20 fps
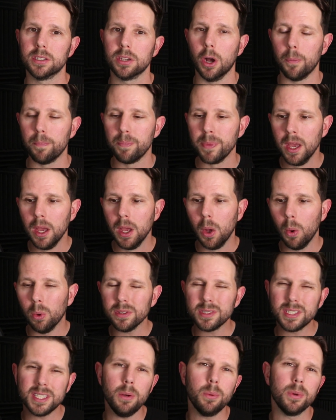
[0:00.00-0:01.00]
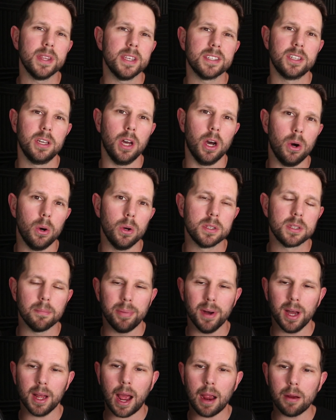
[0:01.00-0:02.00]
So we'll see where this goes.
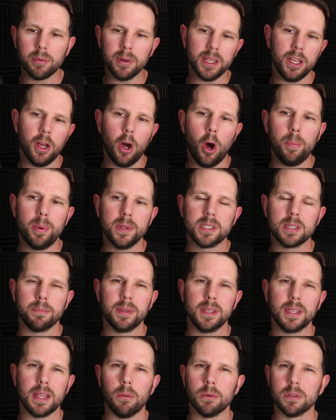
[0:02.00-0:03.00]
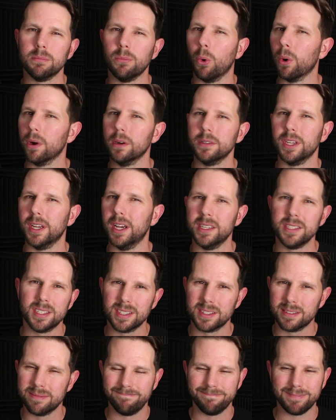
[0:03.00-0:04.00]
But I really hope it's something that was more
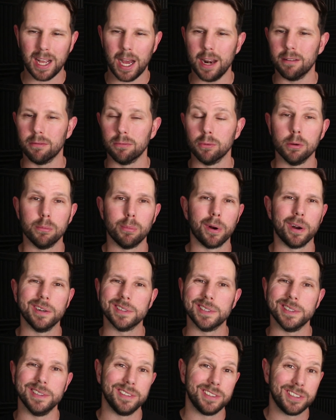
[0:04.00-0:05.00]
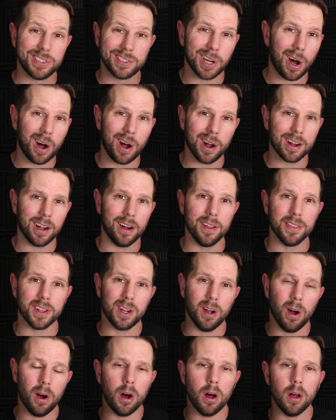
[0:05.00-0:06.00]
just kind of rumors and talk on the
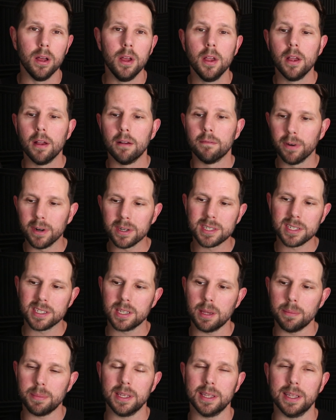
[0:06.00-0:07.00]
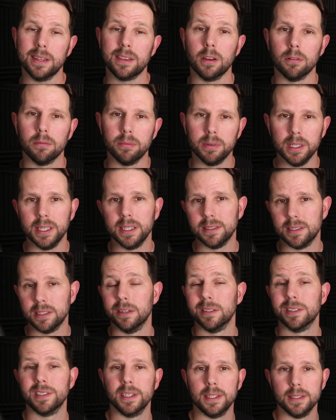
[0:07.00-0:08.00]
call versus something that they're really
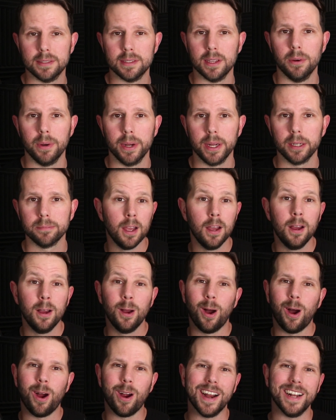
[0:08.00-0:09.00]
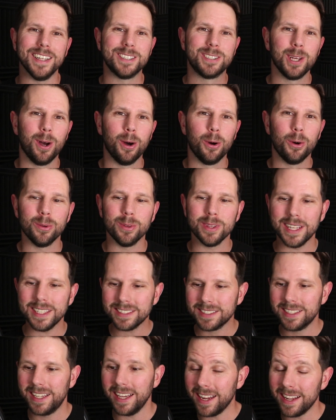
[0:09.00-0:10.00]
seriously considering. All right, so
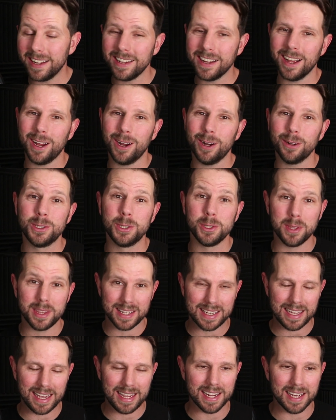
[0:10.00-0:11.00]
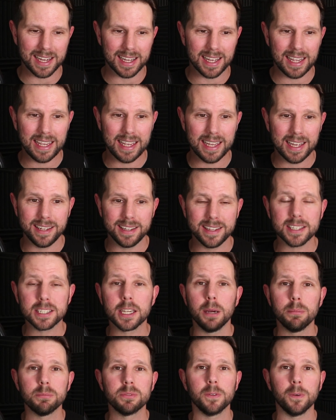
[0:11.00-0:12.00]
let's get in now to the data. And this
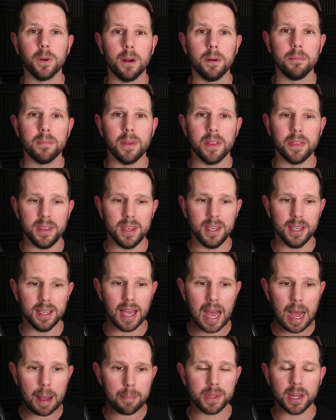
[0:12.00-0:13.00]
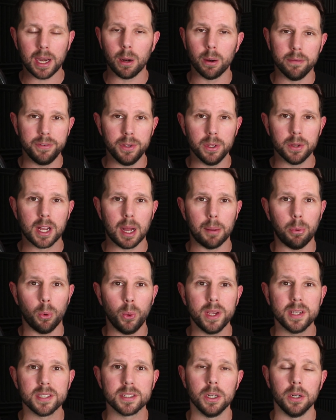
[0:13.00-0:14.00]
comes from the app that I reviewed a couple
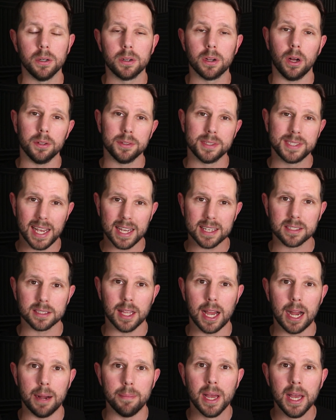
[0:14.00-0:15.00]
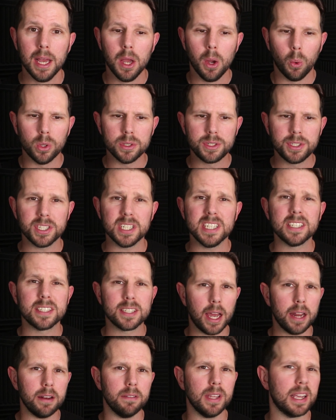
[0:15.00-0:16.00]
weeks ago called TesLab, which is
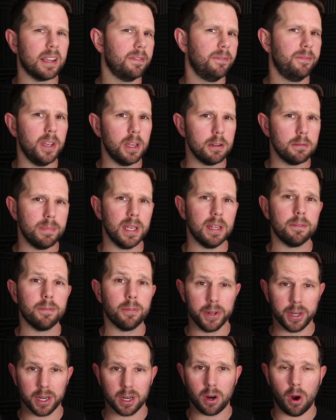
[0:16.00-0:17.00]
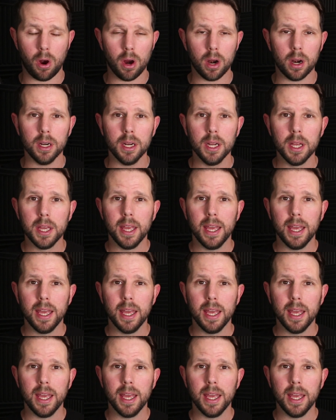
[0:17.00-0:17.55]
kind of like Fitbit for your car.